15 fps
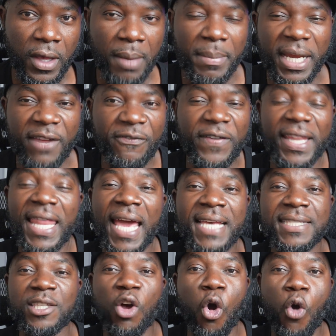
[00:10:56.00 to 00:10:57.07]
But the fact that
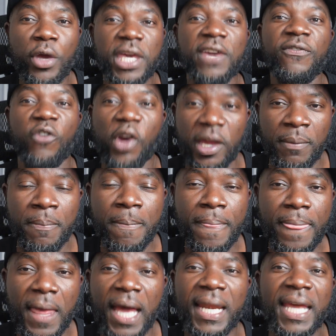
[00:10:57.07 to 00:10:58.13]
it's not okay for him,
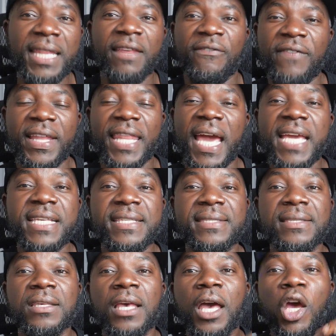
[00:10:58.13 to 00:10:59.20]
I like the fact that
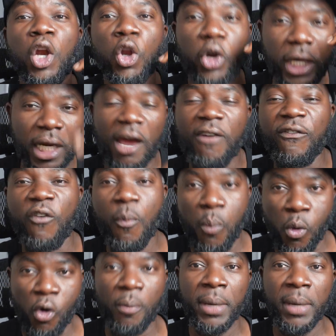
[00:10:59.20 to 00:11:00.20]
he's looking out for more